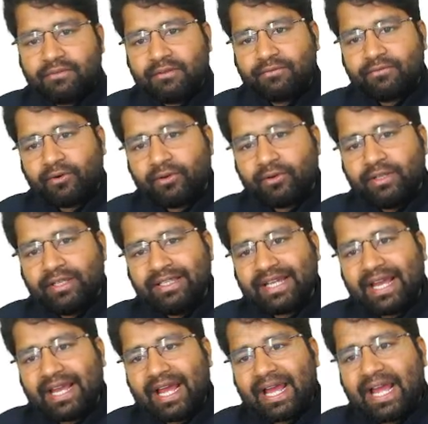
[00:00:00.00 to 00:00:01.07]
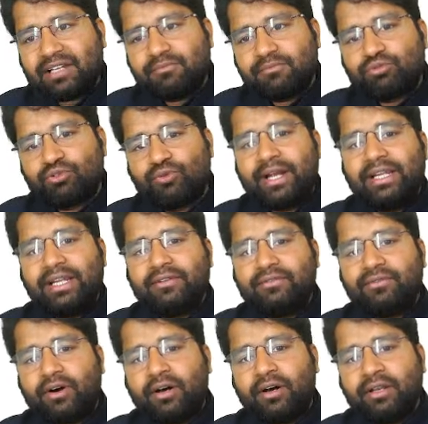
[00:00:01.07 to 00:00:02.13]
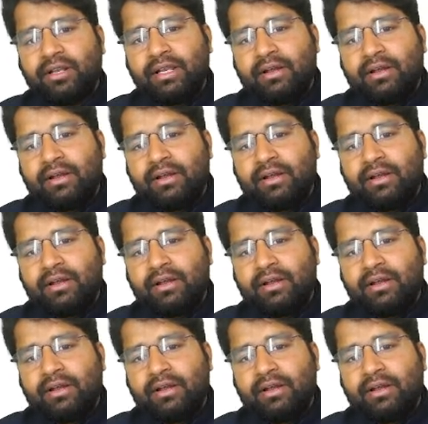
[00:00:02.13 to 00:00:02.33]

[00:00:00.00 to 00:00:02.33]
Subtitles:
following act provide for